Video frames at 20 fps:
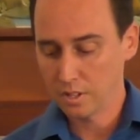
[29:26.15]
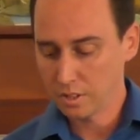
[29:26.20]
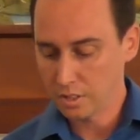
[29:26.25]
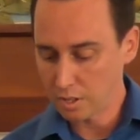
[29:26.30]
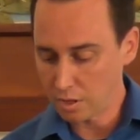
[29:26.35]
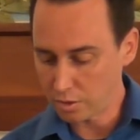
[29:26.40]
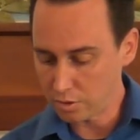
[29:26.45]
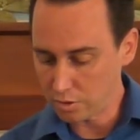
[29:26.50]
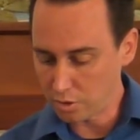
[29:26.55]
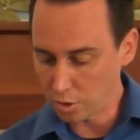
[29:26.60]

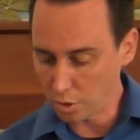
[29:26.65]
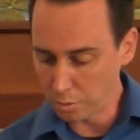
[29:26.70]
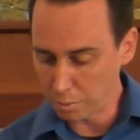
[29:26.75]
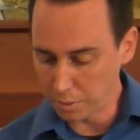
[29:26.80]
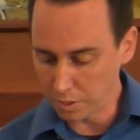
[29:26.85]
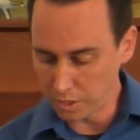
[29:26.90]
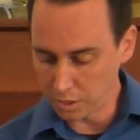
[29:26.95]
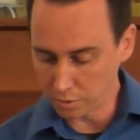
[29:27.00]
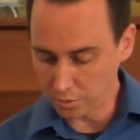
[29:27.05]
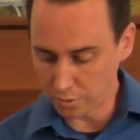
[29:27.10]
There's no
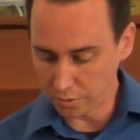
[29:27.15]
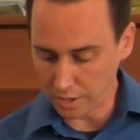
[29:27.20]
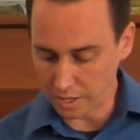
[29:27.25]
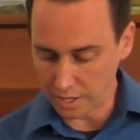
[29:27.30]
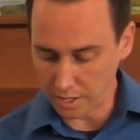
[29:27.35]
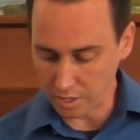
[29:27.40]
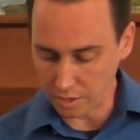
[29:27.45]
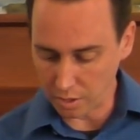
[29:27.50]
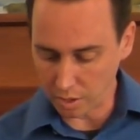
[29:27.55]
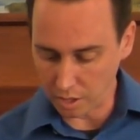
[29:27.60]
place for
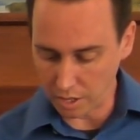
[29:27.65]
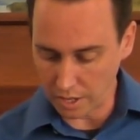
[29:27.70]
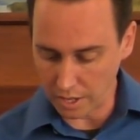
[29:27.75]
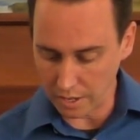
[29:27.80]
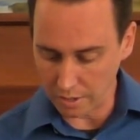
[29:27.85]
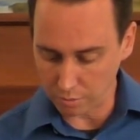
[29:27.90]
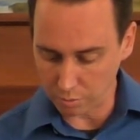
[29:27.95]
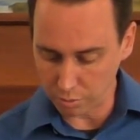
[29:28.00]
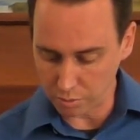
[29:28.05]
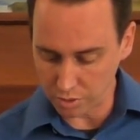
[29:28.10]
that in our
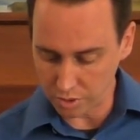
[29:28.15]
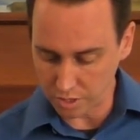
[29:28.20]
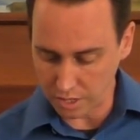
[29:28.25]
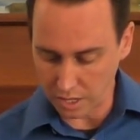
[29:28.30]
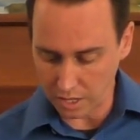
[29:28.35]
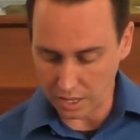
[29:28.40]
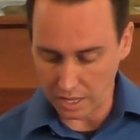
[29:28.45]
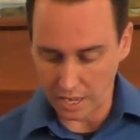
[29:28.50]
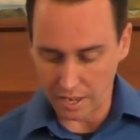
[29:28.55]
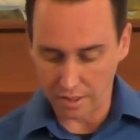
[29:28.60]
lives. We should
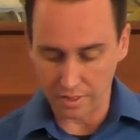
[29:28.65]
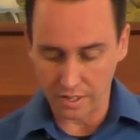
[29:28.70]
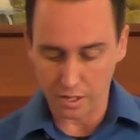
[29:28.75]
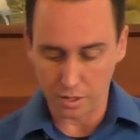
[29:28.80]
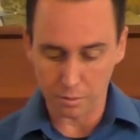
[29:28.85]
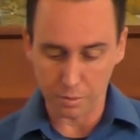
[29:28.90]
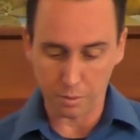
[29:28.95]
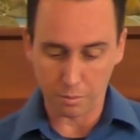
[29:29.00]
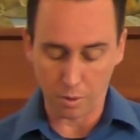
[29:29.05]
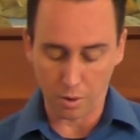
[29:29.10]
not allow that to
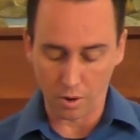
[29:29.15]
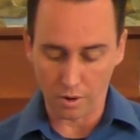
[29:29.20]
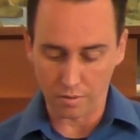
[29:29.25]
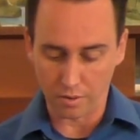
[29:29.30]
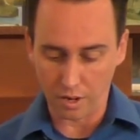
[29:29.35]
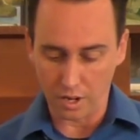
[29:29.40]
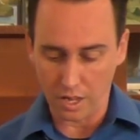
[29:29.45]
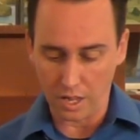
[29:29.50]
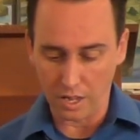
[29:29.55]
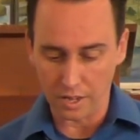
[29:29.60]
be a part of
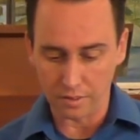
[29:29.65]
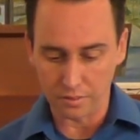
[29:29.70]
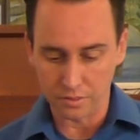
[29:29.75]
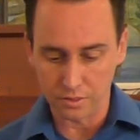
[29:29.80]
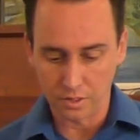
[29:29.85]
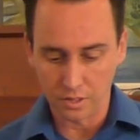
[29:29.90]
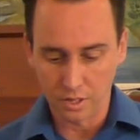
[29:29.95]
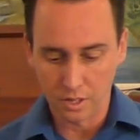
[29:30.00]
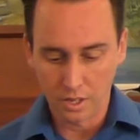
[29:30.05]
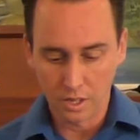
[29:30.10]
our lives.
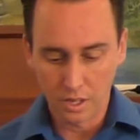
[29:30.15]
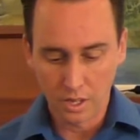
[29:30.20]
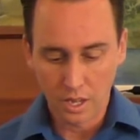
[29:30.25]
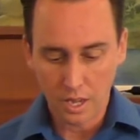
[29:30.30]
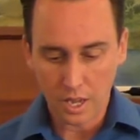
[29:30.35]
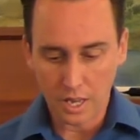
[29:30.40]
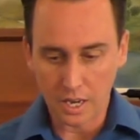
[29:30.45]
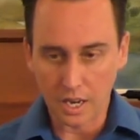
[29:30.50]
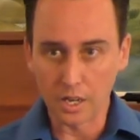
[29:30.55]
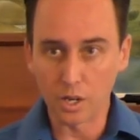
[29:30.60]

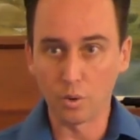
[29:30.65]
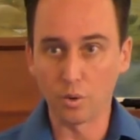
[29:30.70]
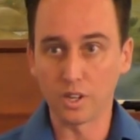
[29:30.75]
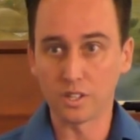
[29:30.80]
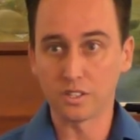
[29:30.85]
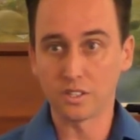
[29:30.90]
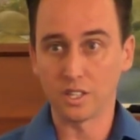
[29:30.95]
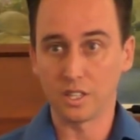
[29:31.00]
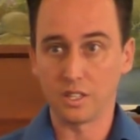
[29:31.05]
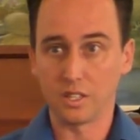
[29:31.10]
And I know I
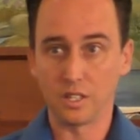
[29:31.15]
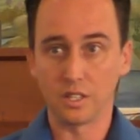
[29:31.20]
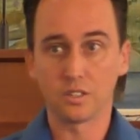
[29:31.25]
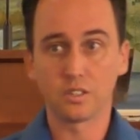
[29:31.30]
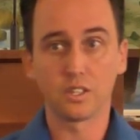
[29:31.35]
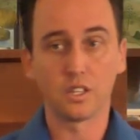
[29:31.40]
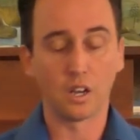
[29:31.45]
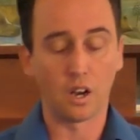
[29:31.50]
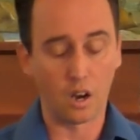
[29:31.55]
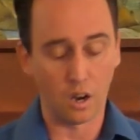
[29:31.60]
said
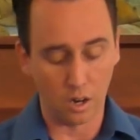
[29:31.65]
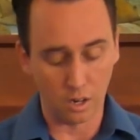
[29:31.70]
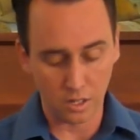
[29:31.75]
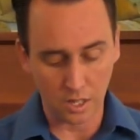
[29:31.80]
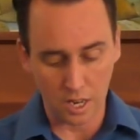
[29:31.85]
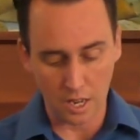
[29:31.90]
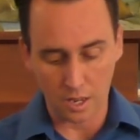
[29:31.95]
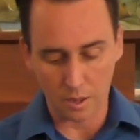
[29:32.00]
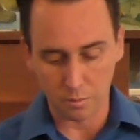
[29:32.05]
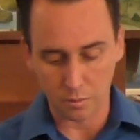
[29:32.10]
this, and our
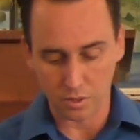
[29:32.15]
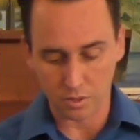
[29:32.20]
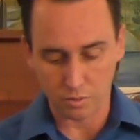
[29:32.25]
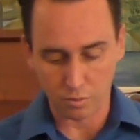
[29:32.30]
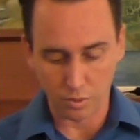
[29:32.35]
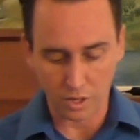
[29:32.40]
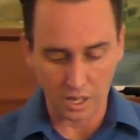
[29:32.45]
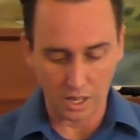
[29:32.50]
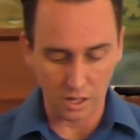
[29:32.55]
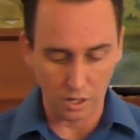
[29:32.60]
time is,
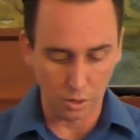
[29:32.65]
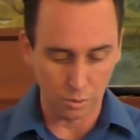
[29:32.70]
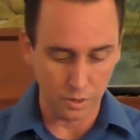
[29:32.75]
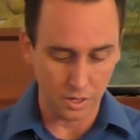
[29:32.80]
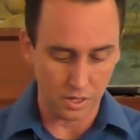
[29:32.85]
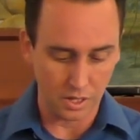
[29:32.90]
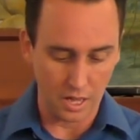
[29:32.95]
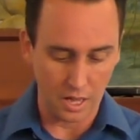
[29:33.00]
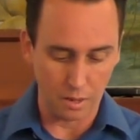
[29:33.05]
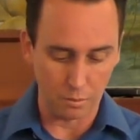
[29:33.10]
we got a little
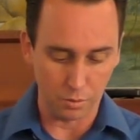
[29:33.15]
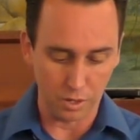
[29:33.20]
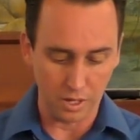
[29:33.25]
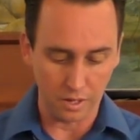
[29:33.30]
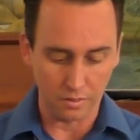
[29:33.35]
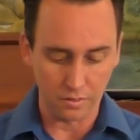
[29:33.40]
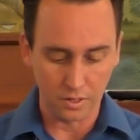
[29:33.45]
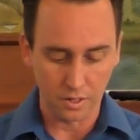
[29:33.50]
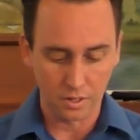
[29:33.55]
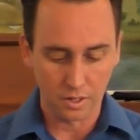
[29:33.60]
bit of time left.